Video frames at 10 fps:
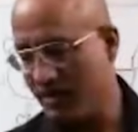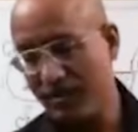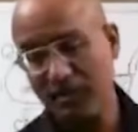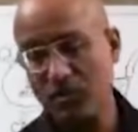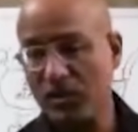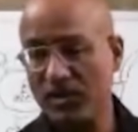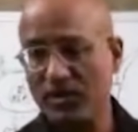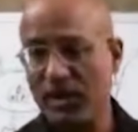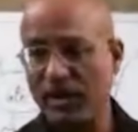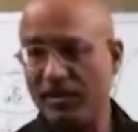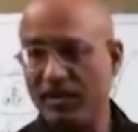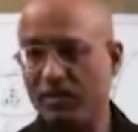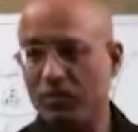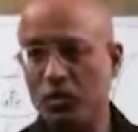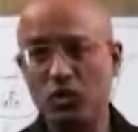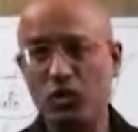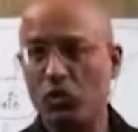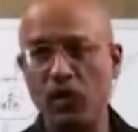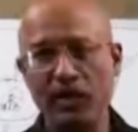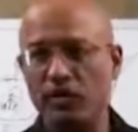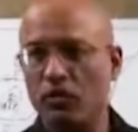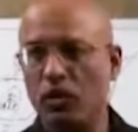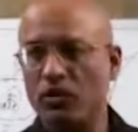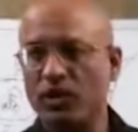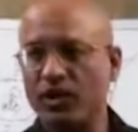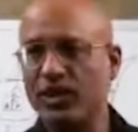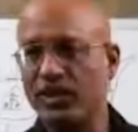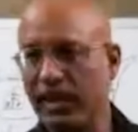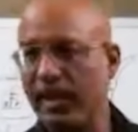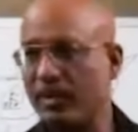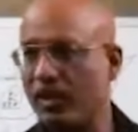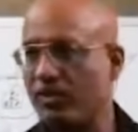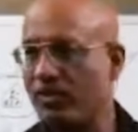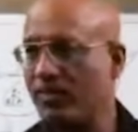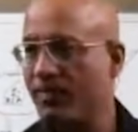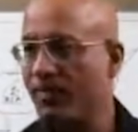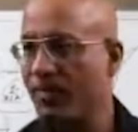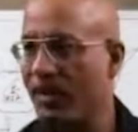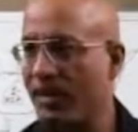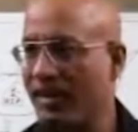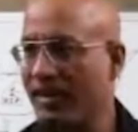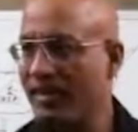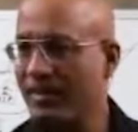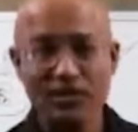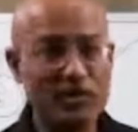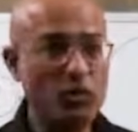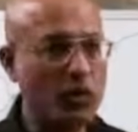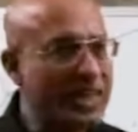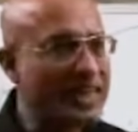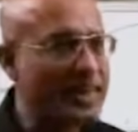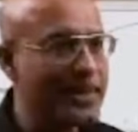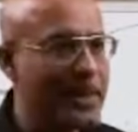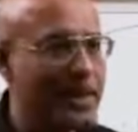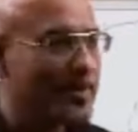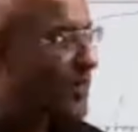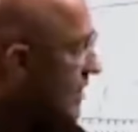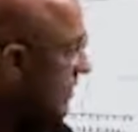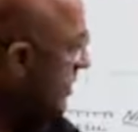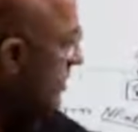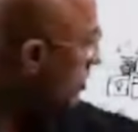this is very sad. Most of the viruses don't treat us like this. This is very cunning that